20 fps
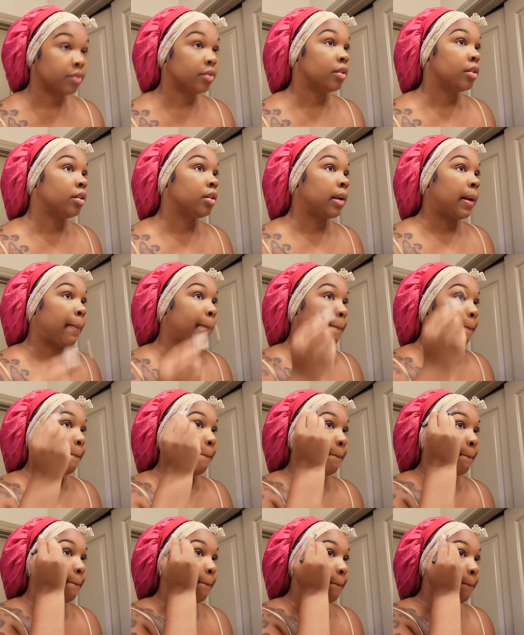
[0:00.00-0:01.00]

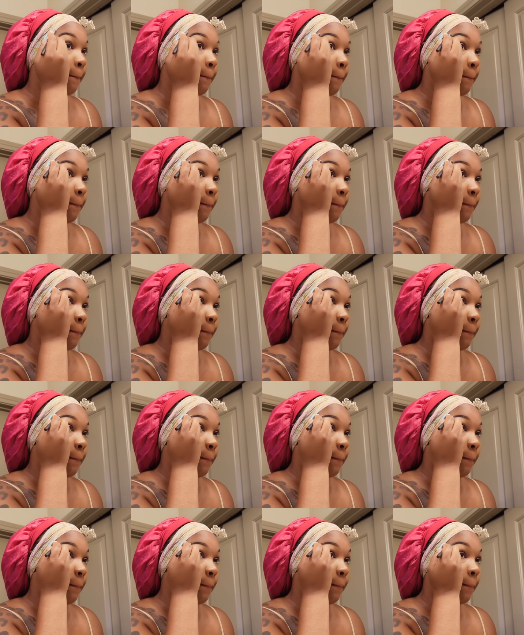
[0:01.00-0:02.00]

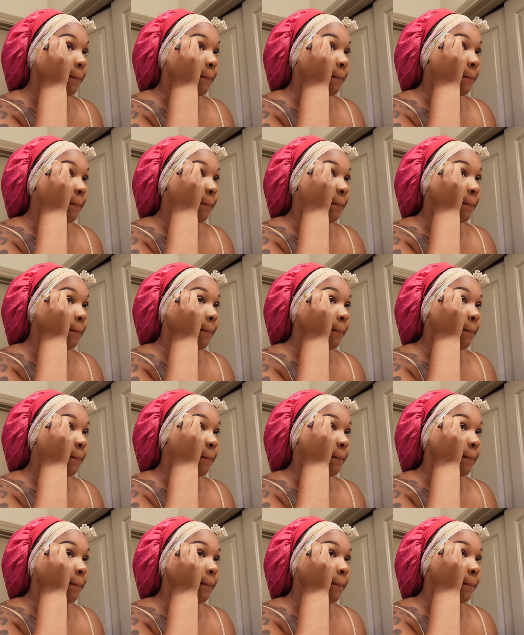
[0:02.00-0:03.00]

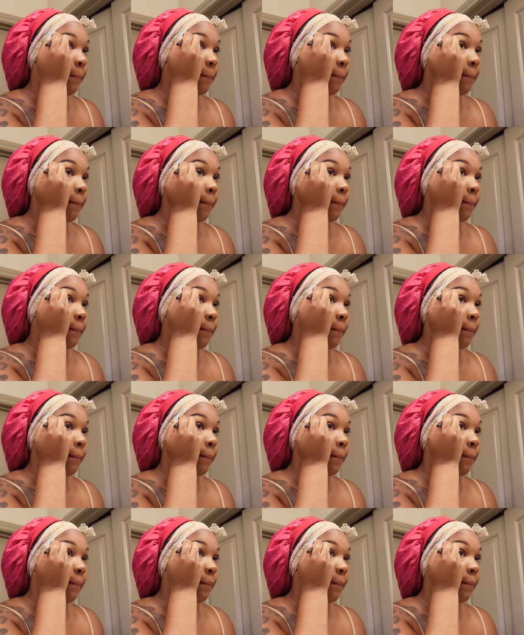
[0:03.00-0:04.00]

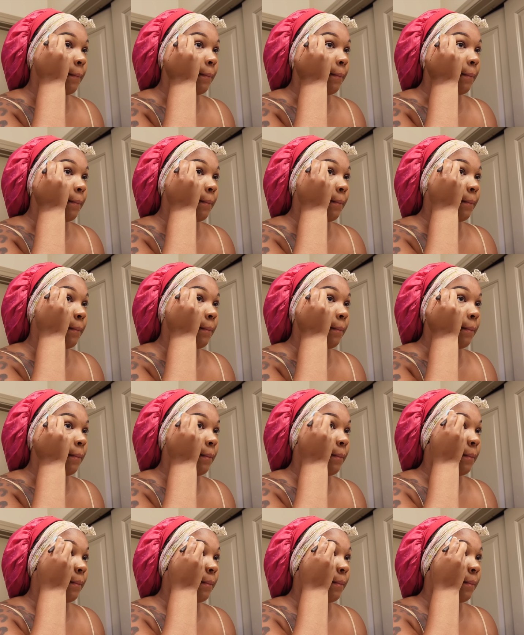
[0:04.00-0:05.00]

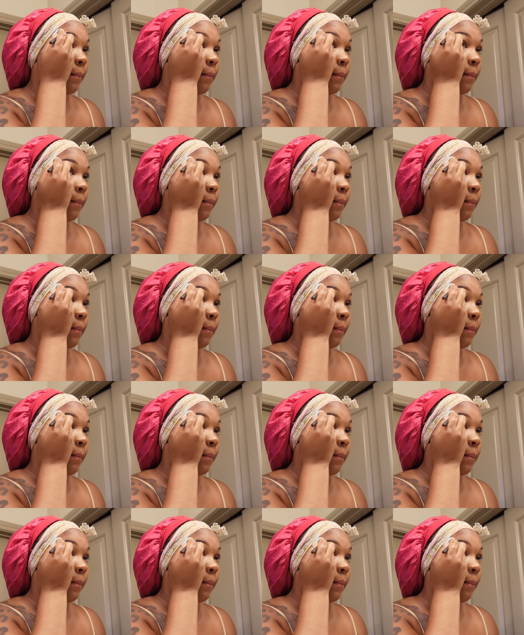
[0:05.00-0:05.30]
(silence)